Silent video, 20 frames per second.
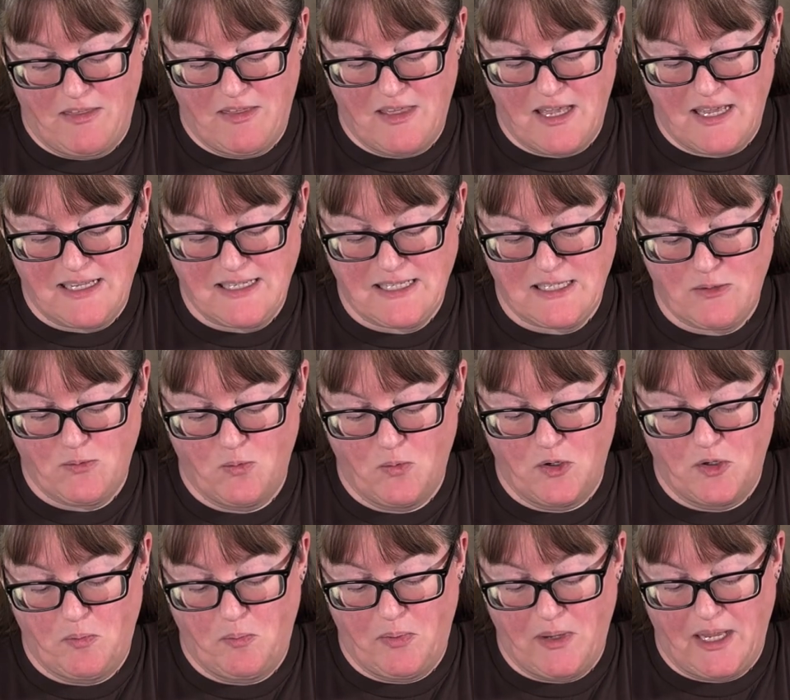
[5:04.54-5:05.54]
this would
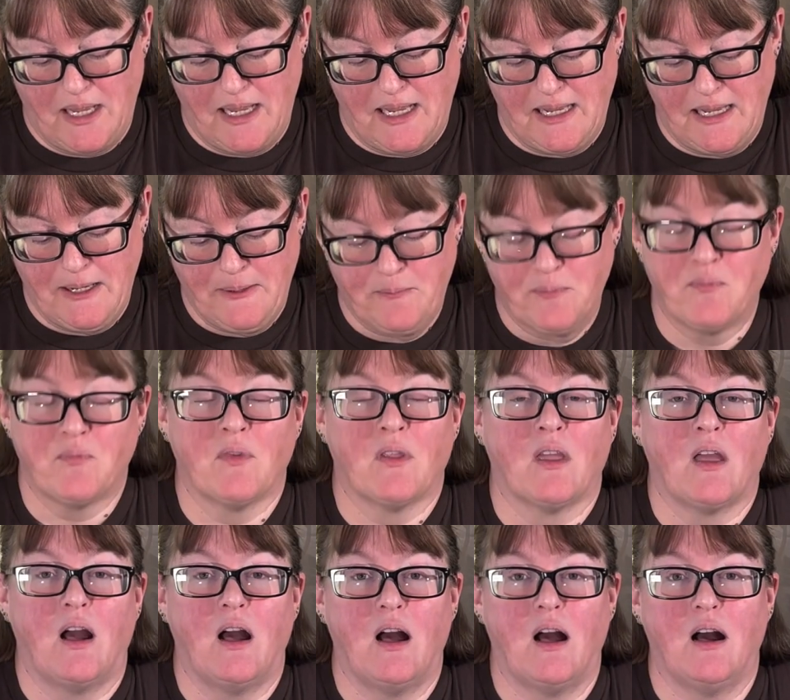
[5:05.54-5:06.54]
be
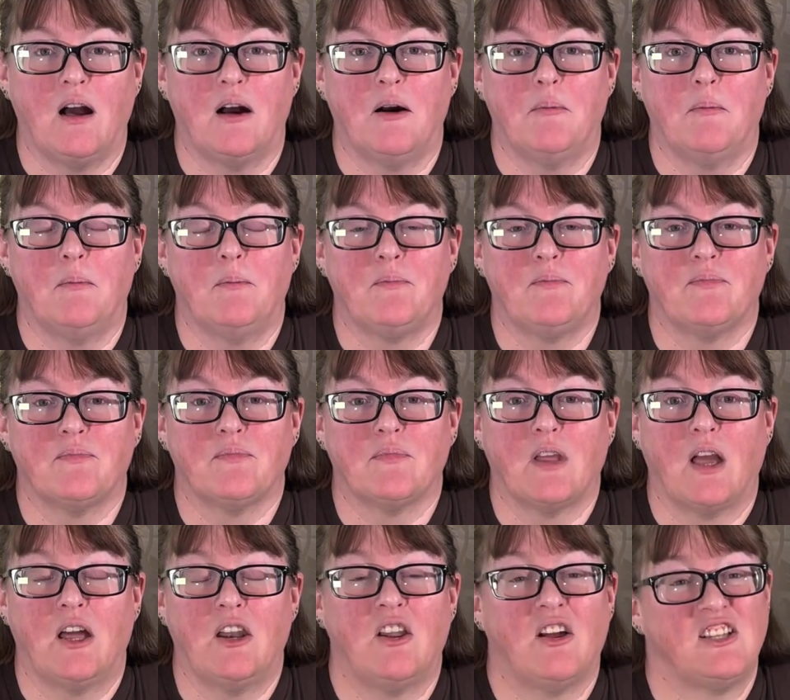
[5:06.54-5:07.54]
a
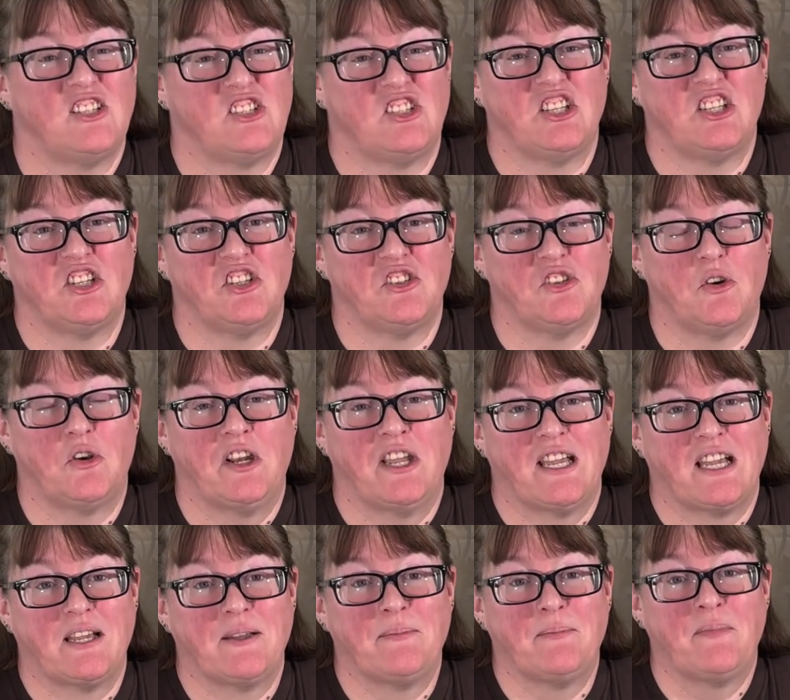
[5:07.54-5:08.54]
nice gin and
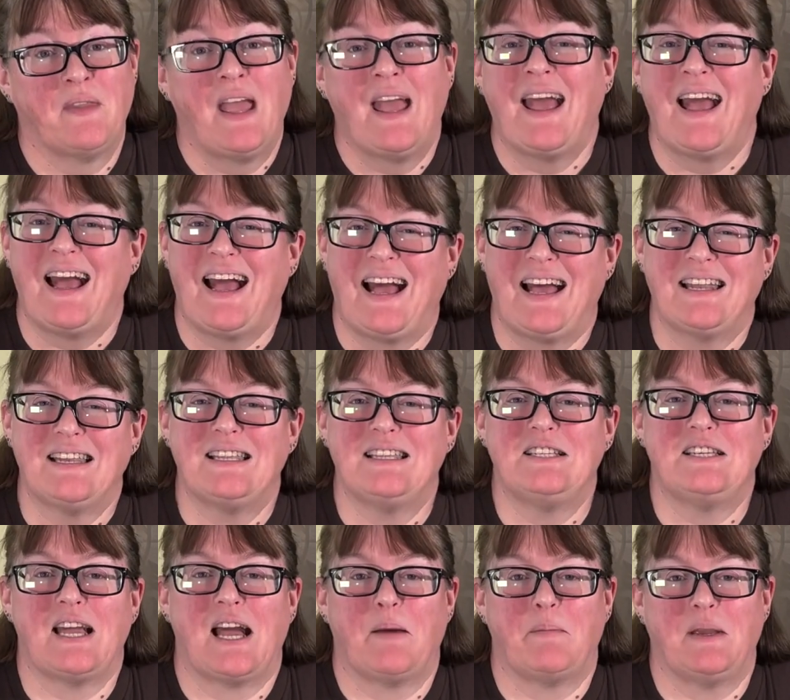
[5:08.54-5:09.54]
tonic and a
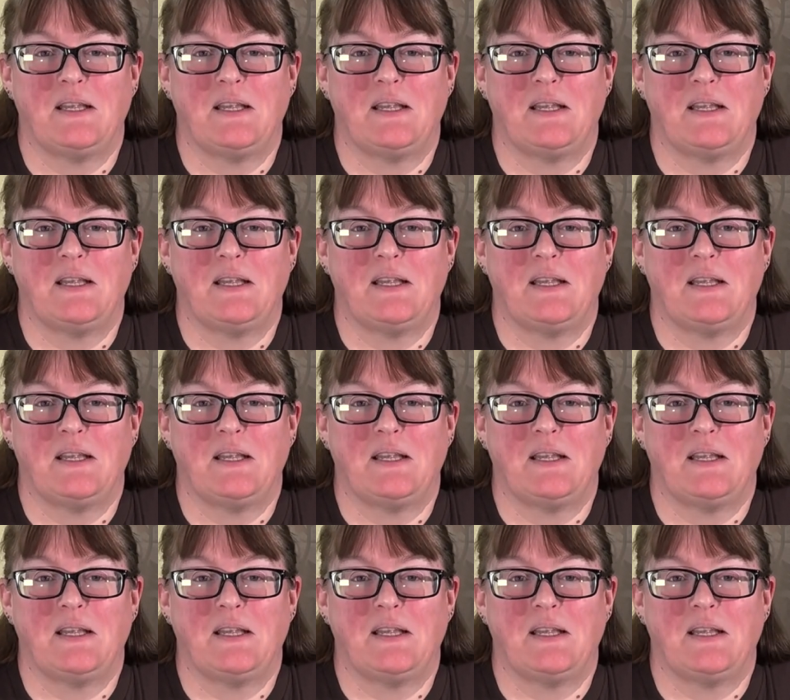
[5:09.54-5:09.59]
jammy